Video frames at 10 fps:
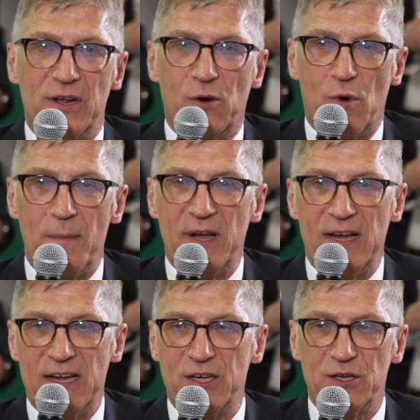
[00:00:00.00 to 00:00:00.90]
equipment
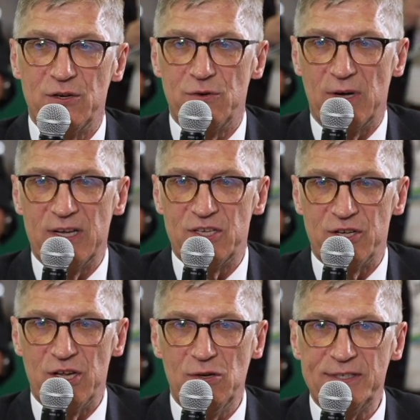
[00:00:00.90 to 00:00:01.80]
into
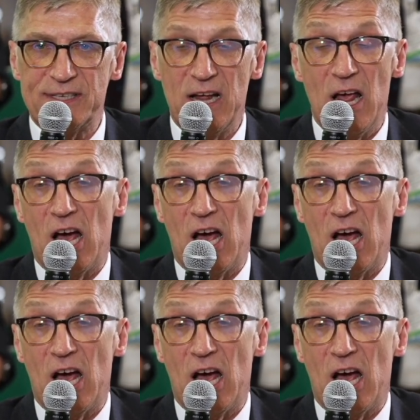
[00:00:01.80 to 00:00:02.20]
use.